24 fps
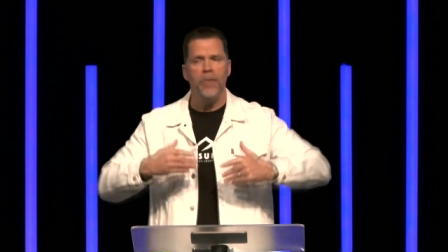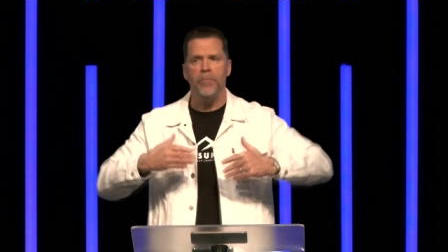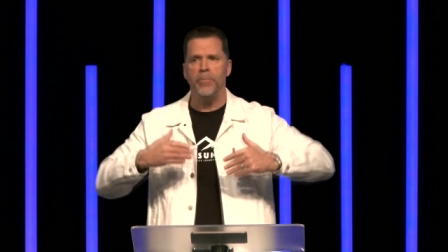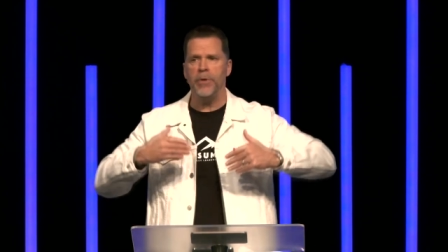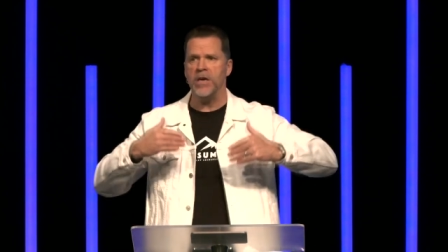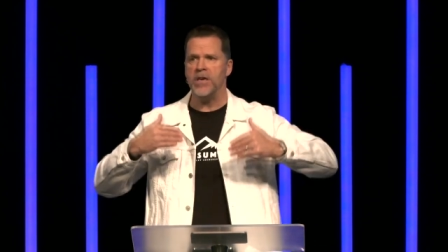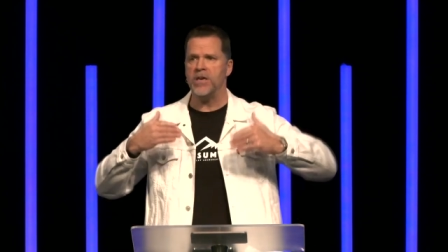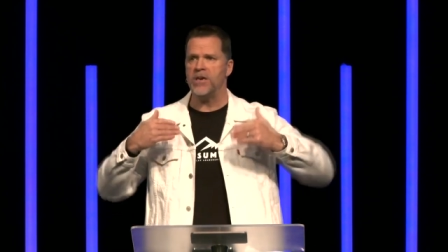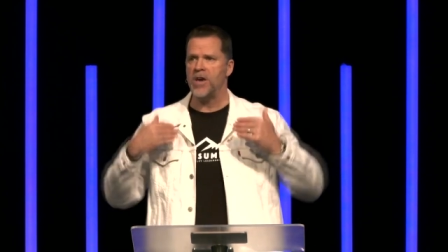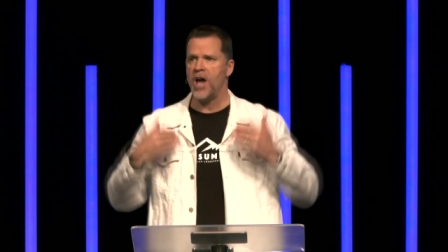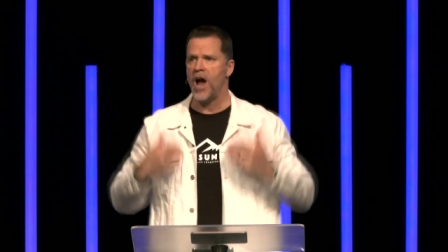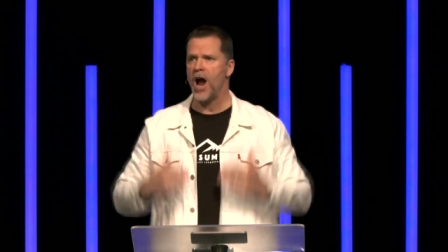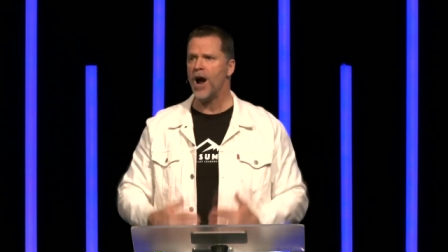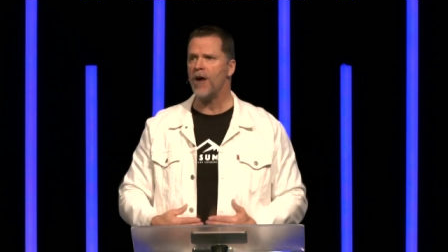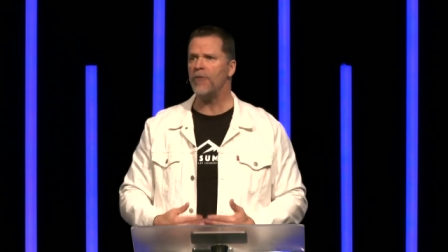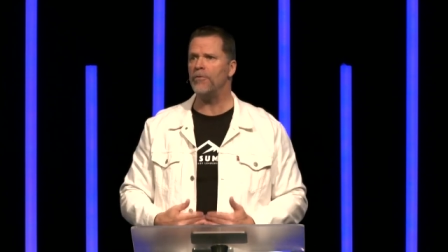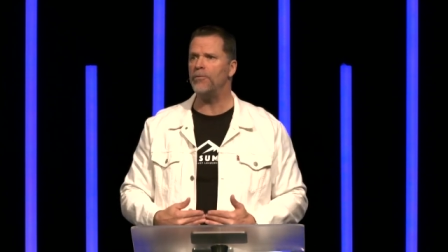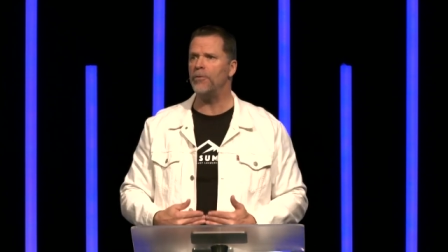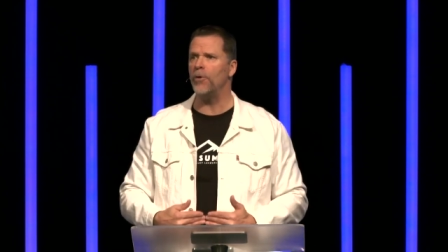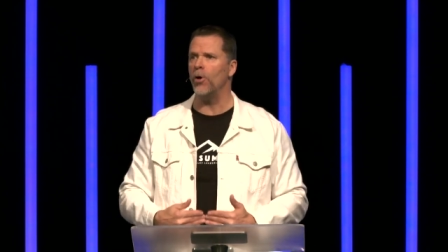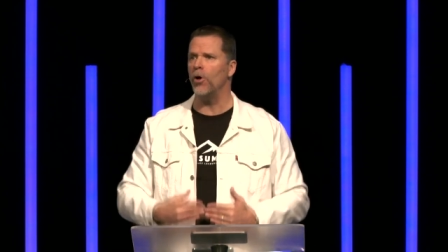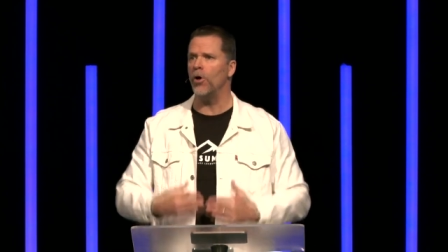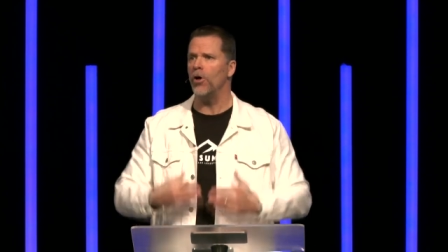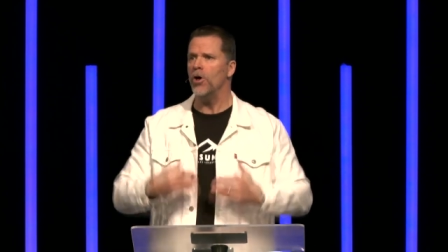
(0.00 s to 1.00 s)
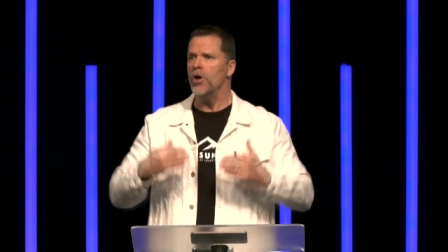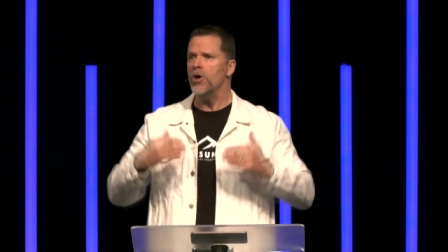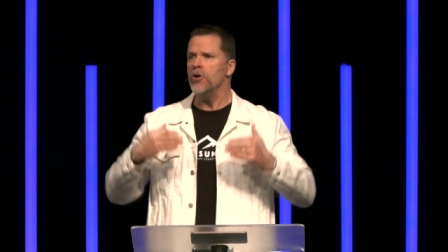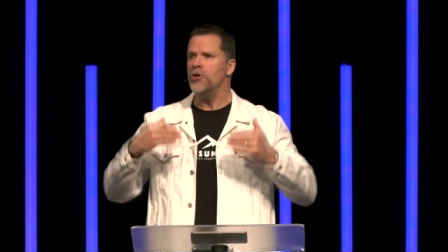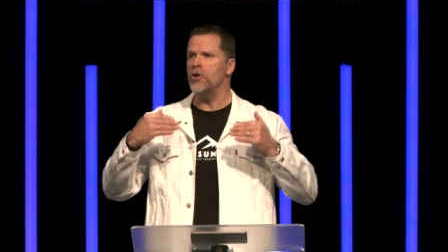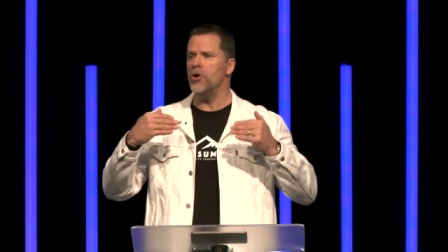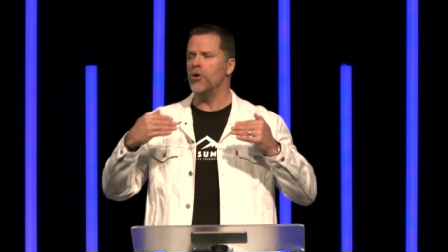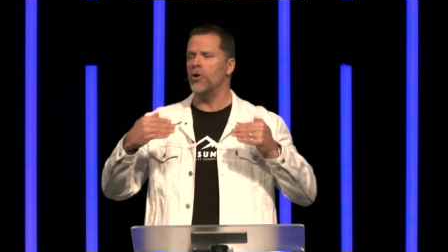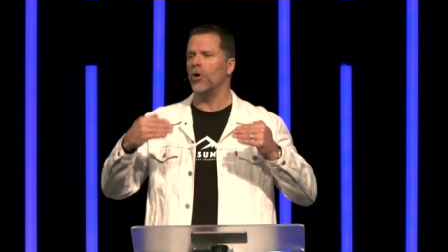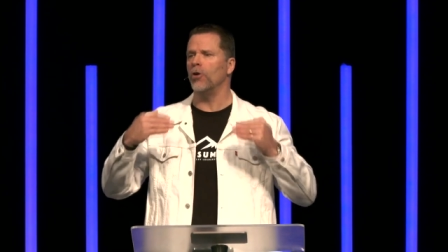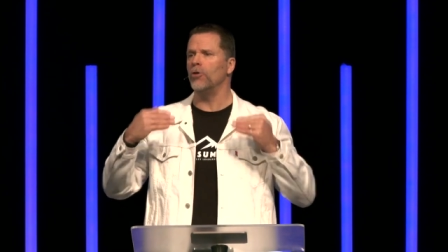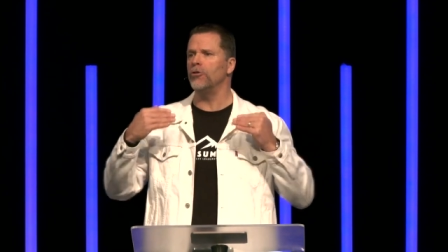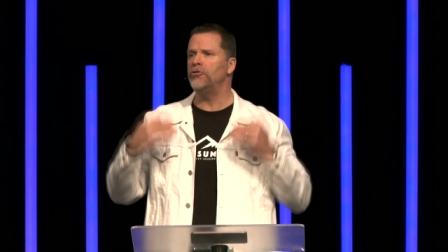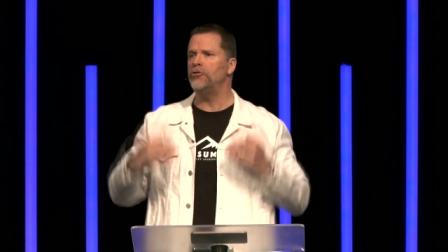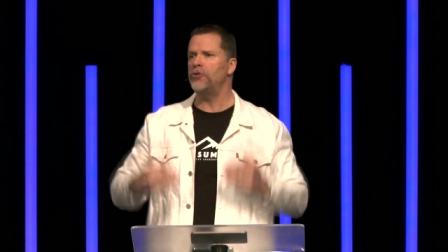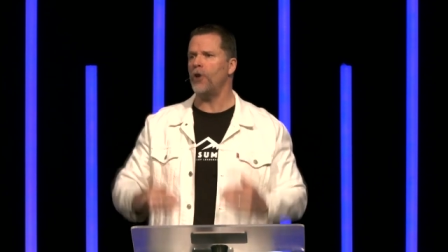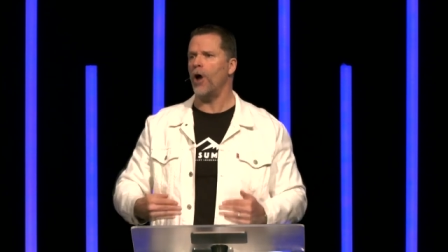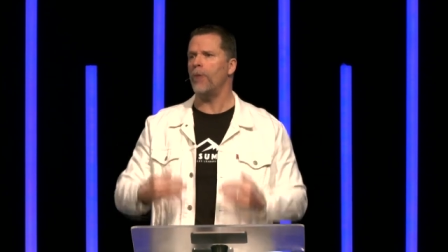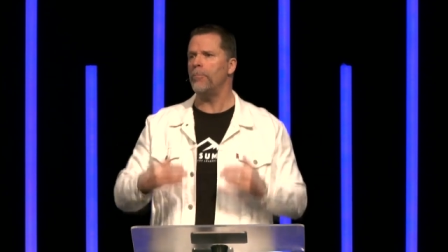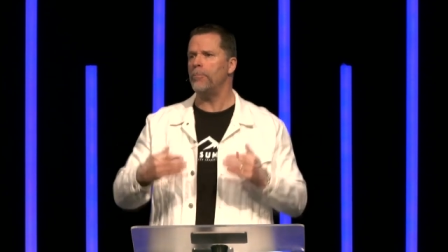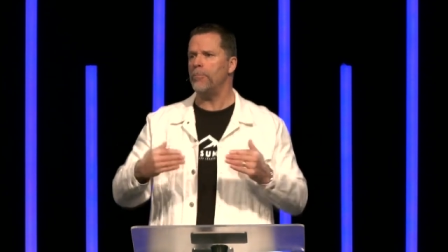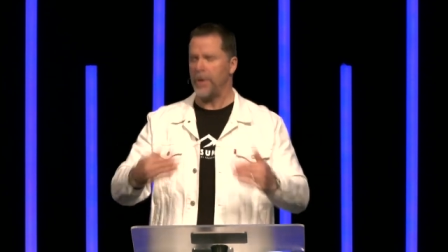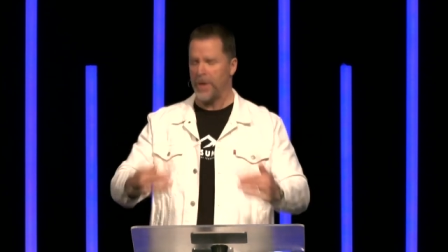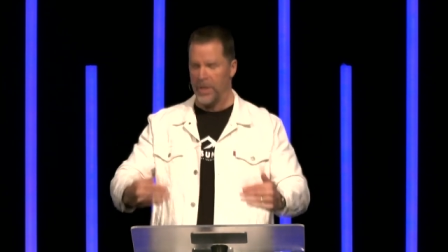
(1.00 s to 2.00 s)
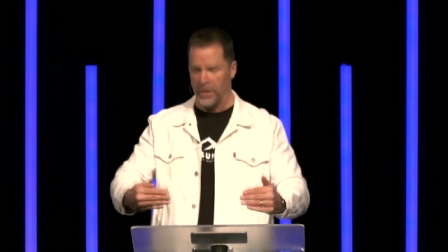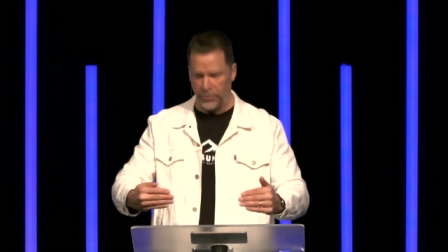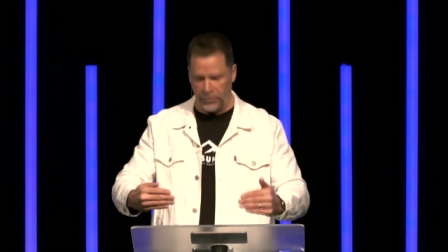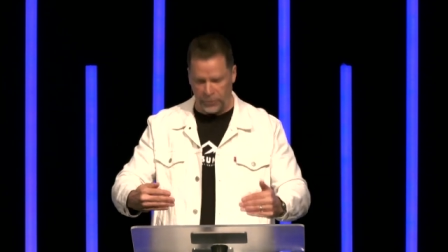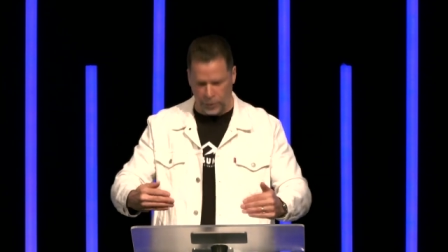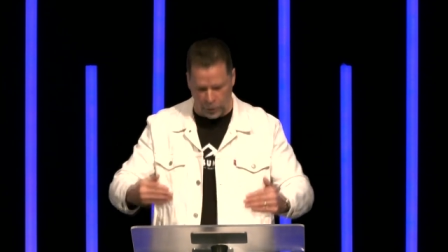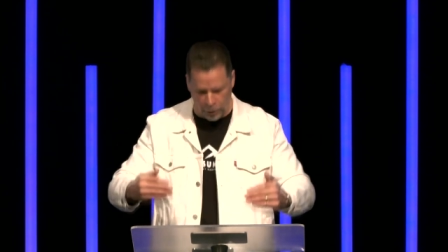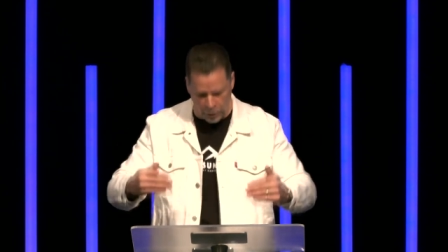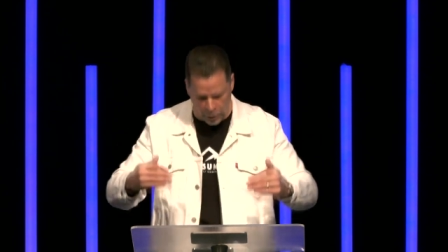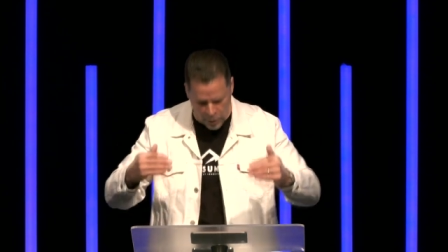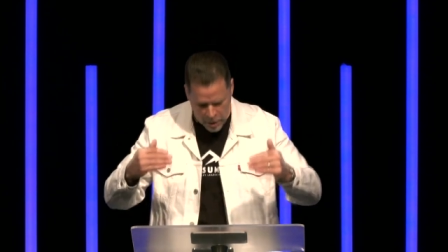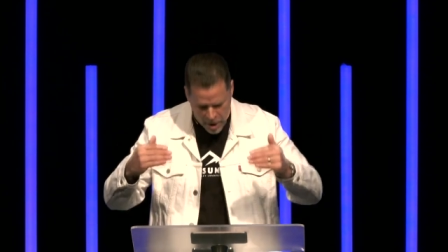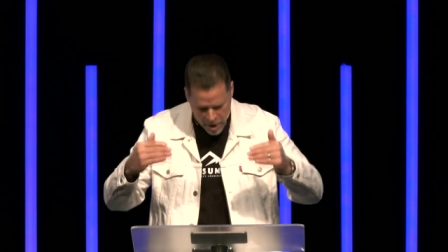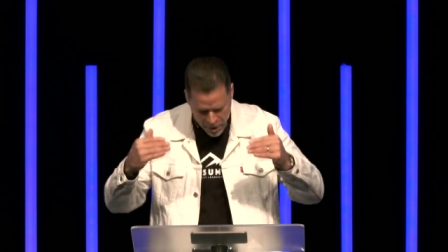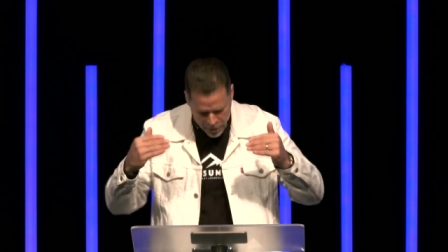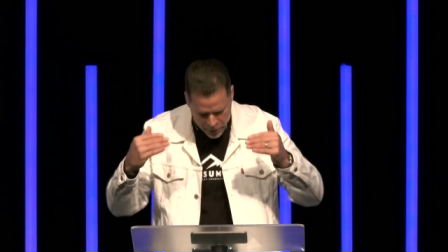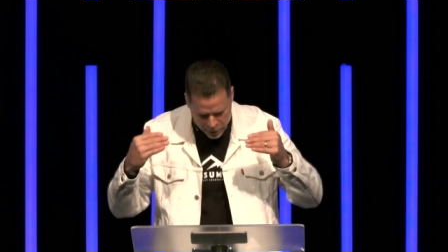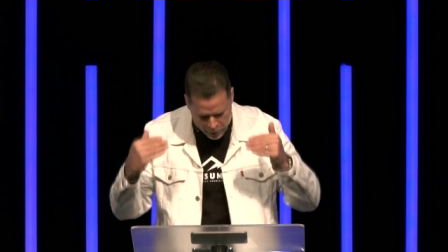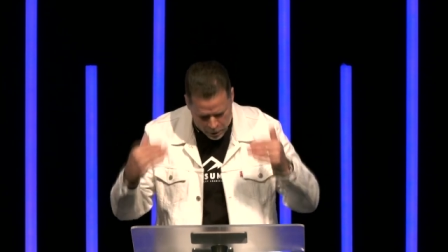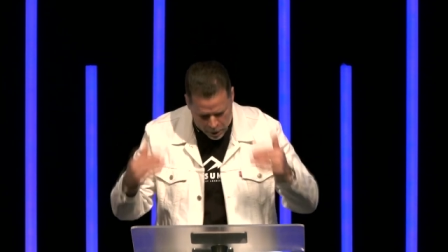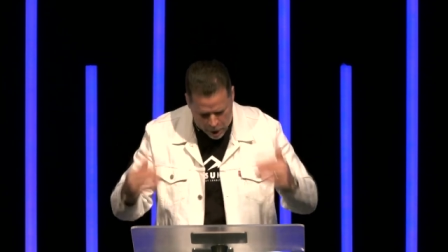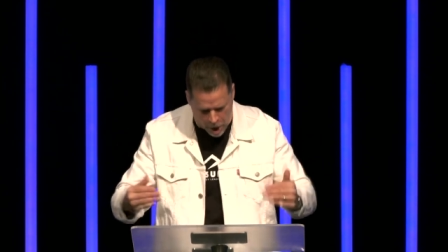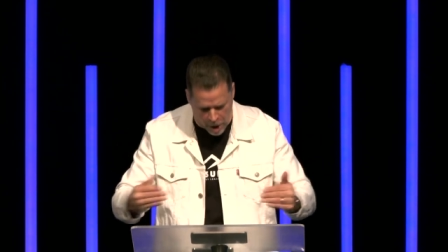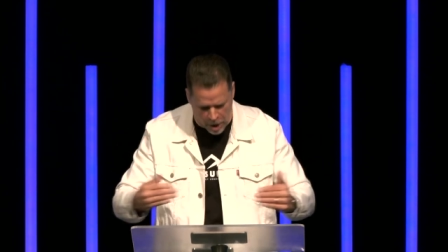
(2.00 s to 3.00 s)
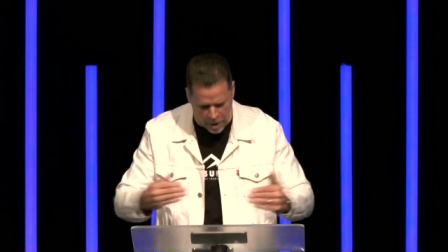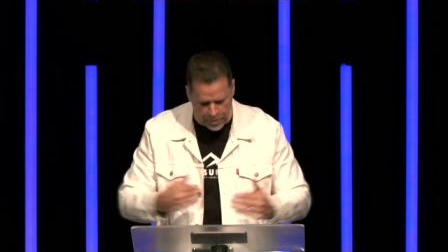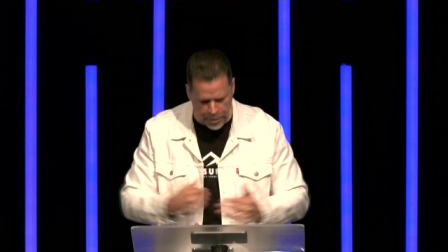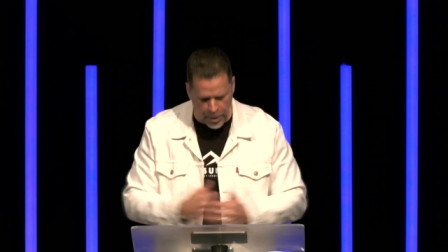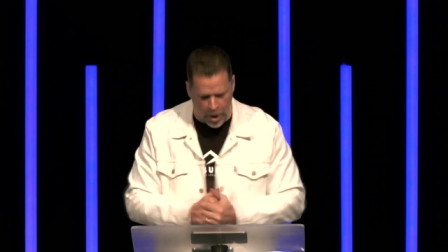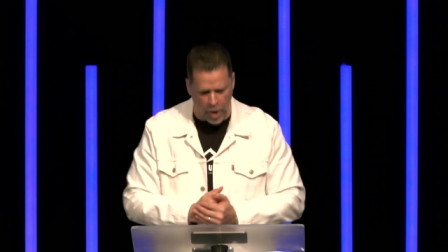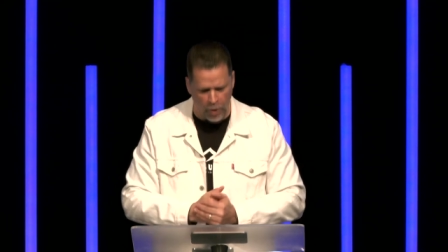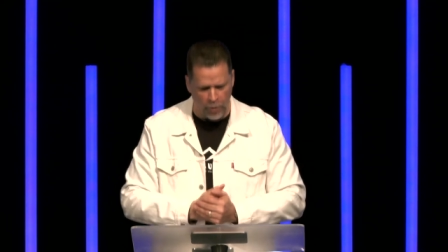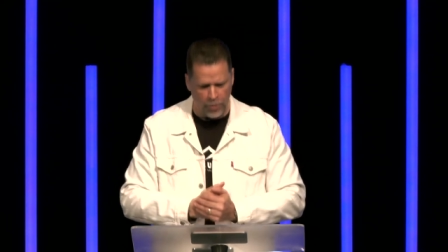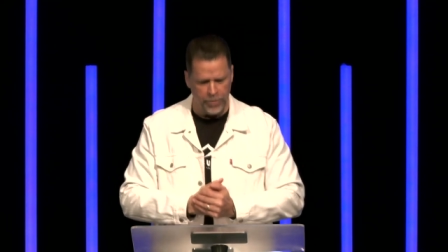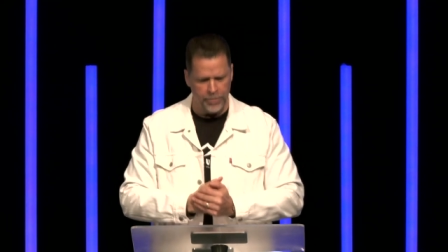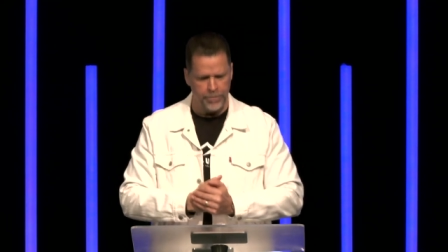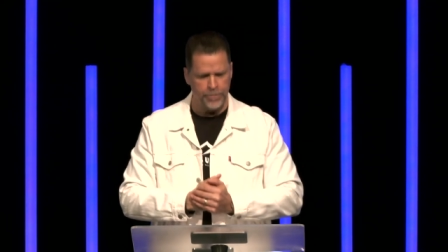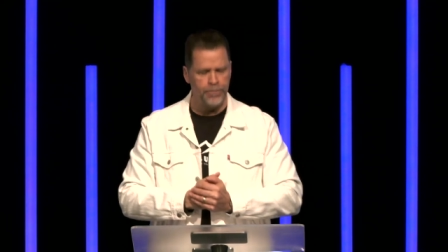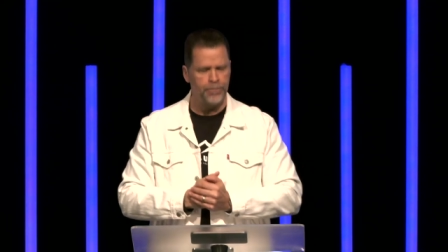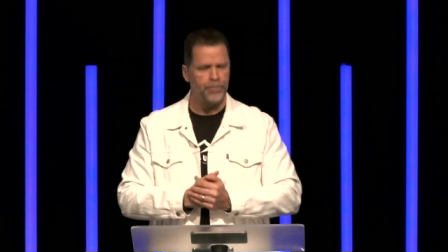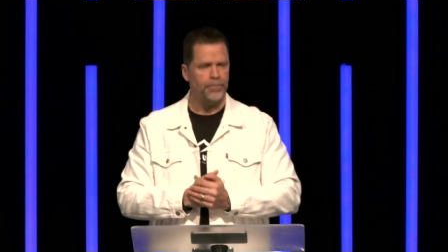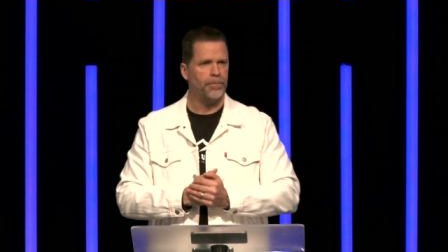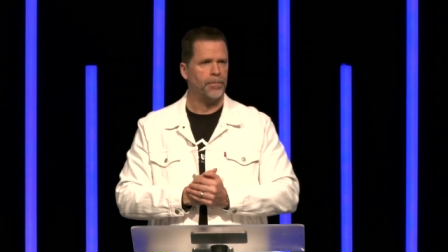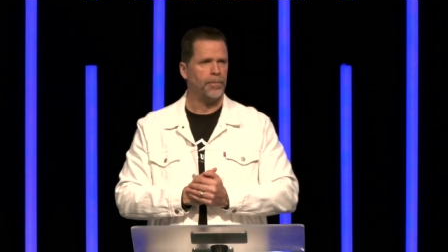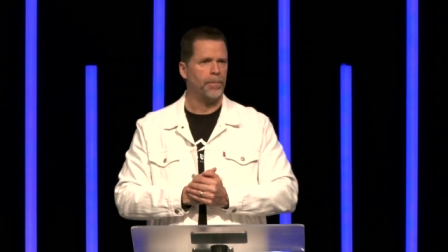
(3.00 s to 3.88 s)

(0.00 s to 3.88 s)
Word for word: Be careful you don't jump into the wrong boat.